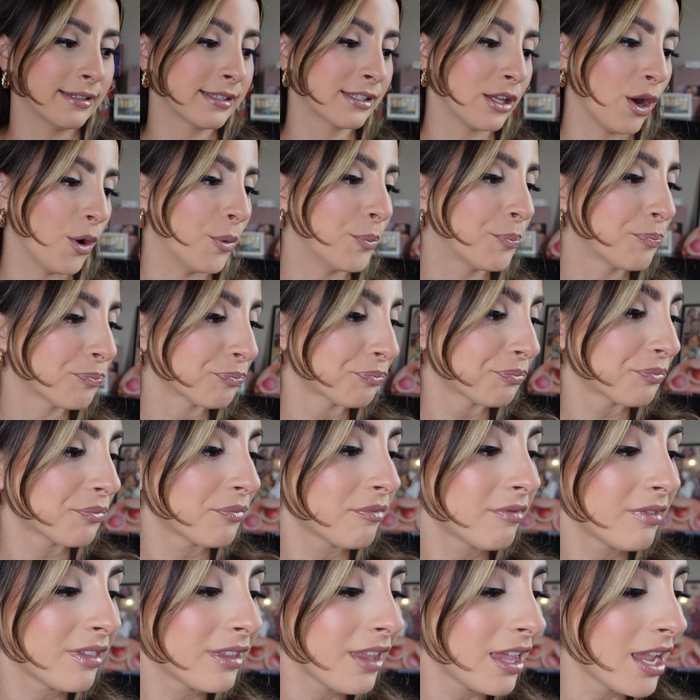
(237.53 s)
So
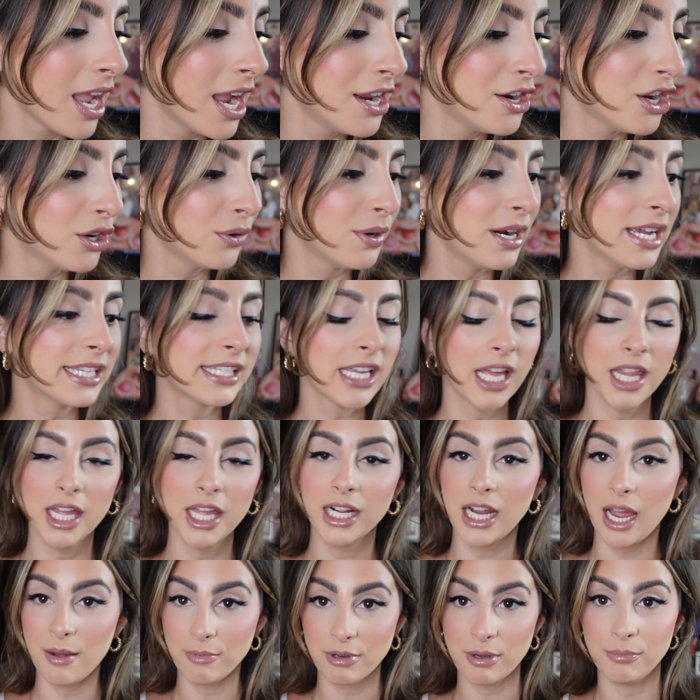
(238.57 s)
I know I sound like
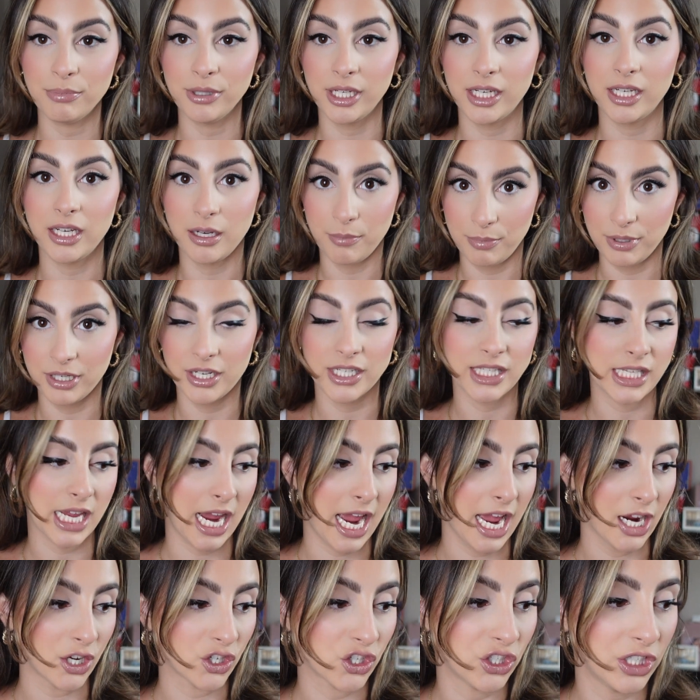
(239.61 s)
I'm complaining because I
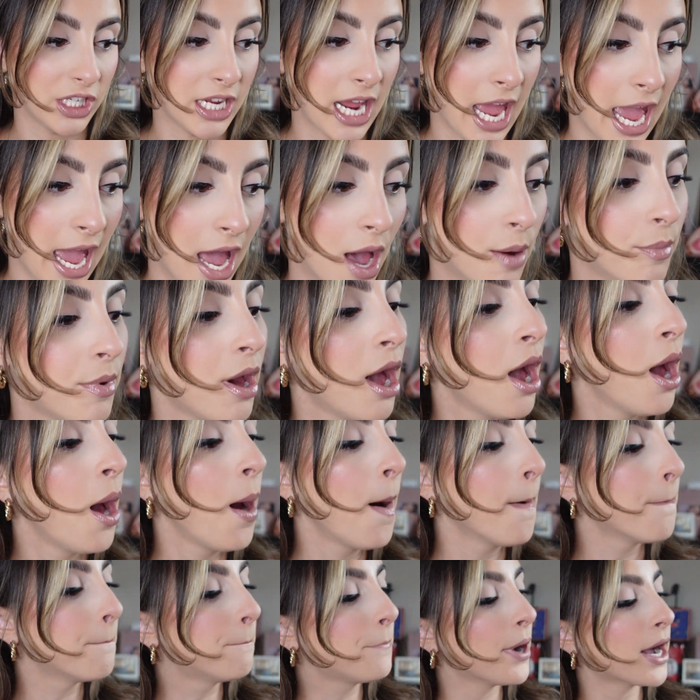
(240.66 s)
actually am,
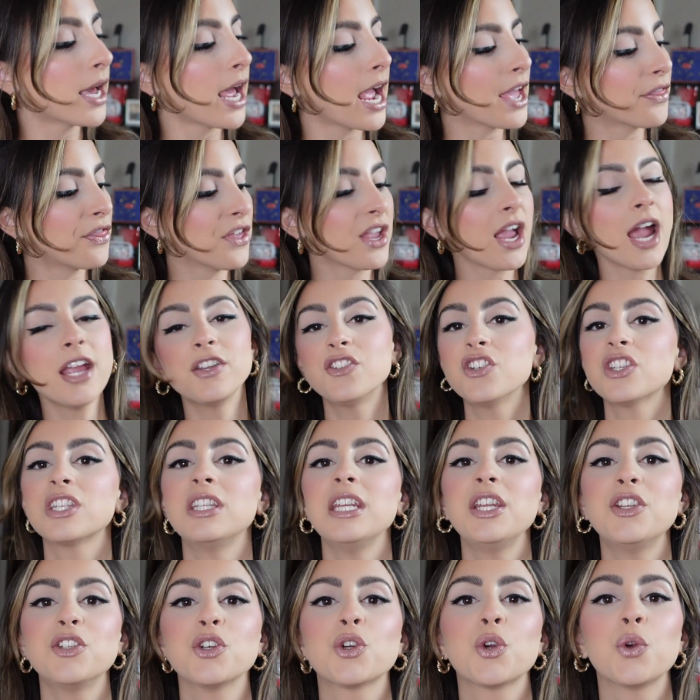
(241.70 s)
but I think I just
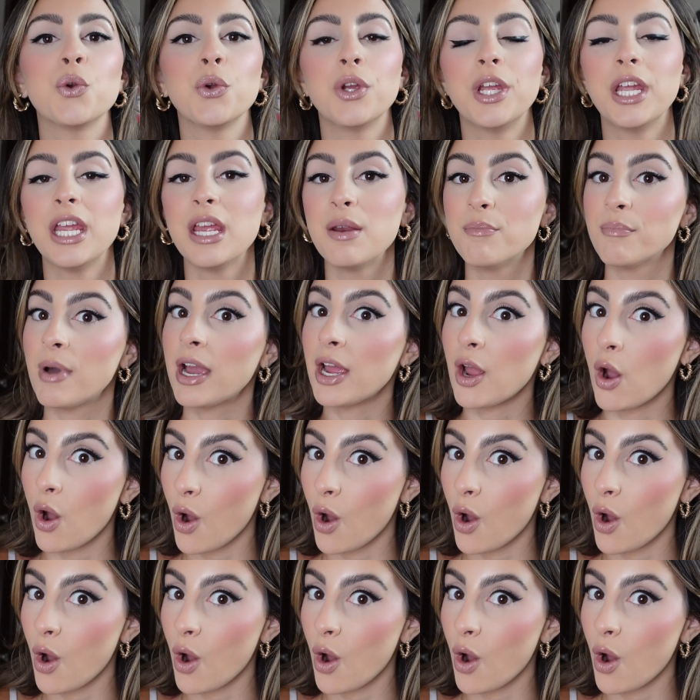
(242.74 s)
need to create my